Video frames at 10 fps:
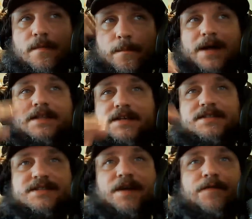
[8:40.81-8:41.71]
but
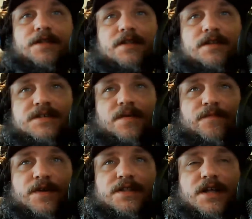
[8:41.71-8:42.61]
it's definitely
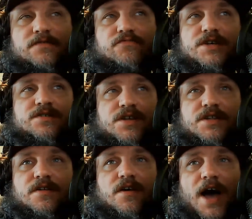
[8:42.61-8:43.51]
something that
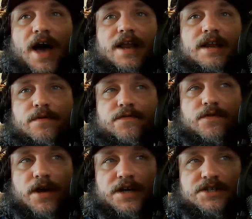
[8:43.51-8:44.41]
resonates highly with
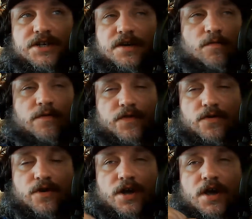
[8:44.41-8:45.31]

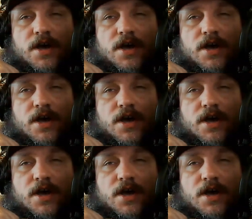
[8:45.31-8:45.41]
your